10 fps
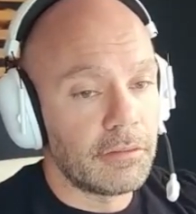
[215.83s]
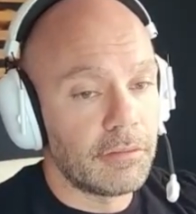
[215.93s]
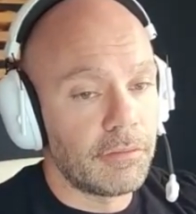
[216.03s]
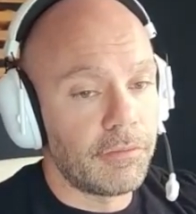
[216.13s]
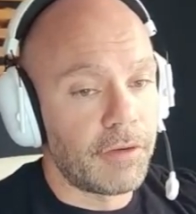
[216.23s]

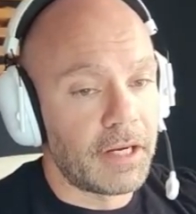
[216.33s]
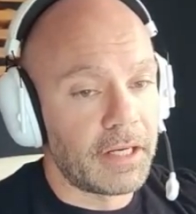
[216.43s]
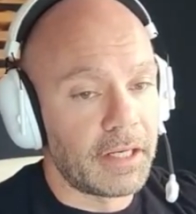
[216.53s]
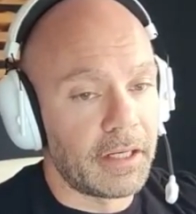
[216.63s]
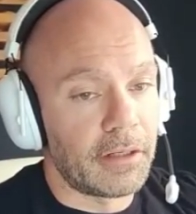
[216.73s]

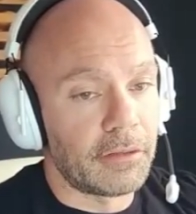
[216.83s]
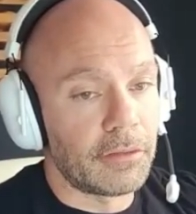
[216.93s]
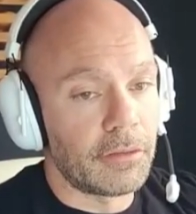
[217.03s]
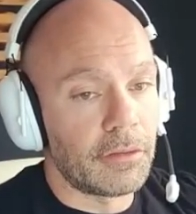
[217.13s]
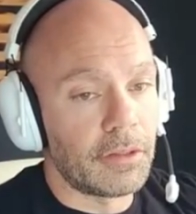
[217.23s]
Find
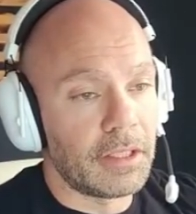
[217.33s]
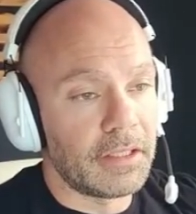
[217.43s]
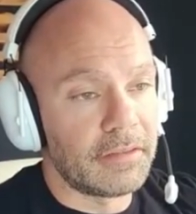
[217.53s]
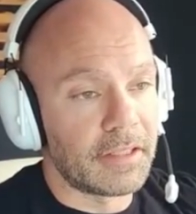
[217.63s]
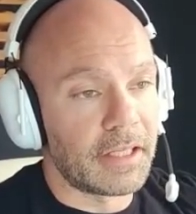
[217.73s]
out
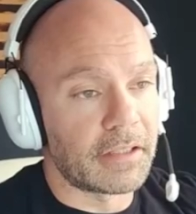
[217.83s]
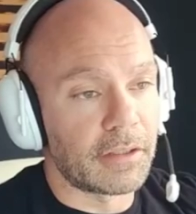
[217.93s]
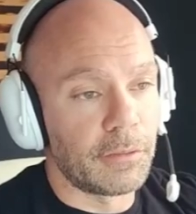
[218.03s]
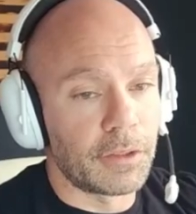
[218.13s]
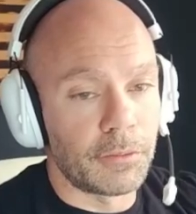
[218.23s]

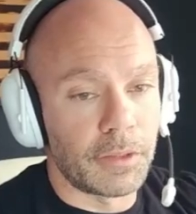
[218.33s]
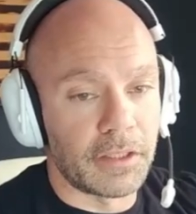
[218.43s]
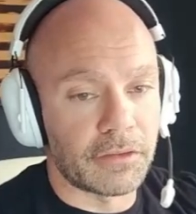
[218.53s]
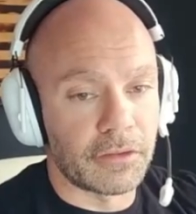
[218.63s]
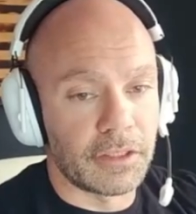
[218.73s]
exactly what a
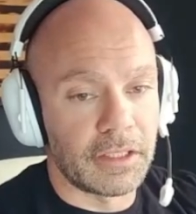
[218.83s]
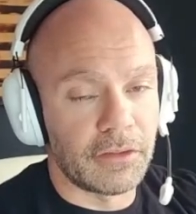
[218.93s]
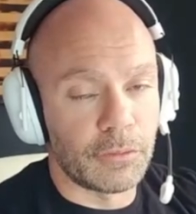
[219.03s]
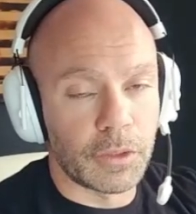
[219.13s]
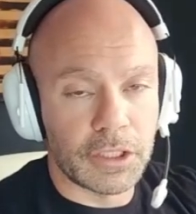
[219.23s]
wrestler
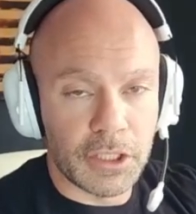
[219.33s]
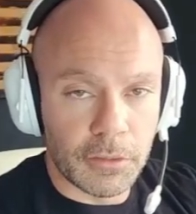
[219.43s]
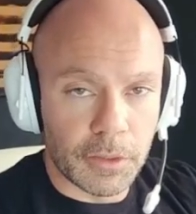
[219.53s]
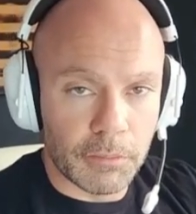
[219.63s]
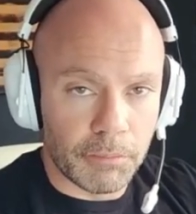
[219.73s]
needs, what a
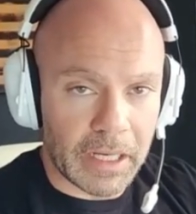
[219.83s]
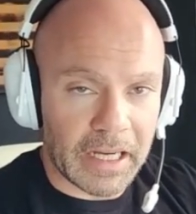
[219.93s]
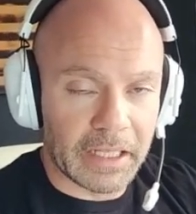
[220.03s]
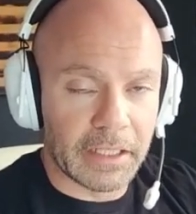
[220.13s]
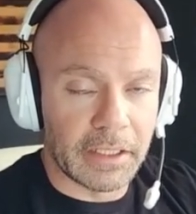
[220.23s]
human
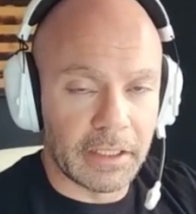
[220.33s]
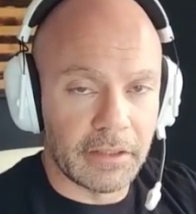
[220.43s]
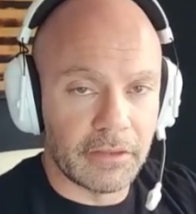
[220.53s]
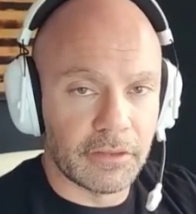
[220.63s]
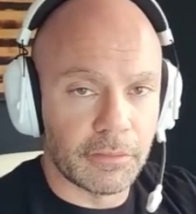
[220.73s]
body
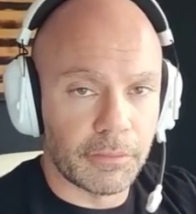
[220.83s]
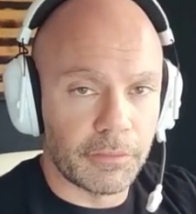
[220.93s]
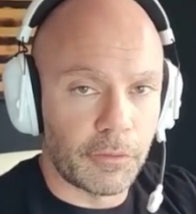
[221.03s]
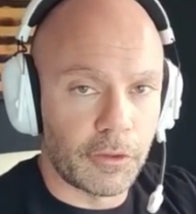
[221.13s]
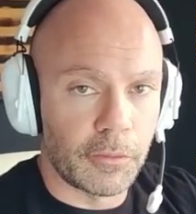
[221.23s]
needs to
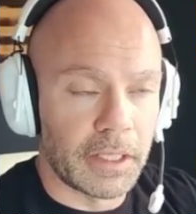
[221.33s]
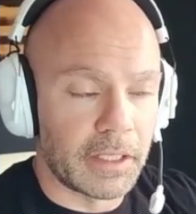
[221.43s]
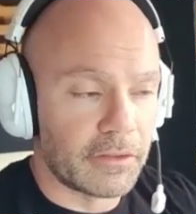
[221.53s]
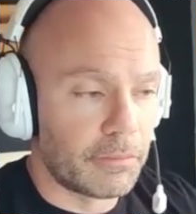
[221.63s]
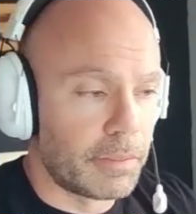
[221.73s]
perform
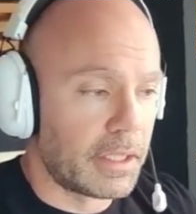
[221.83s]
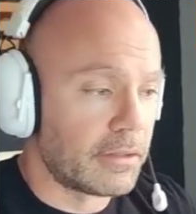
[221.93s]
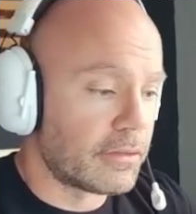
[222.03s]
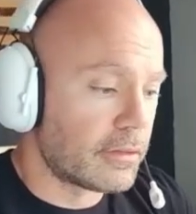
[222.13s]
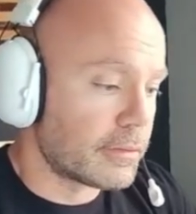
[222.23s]
at its
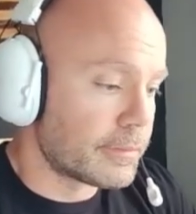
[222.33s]
best.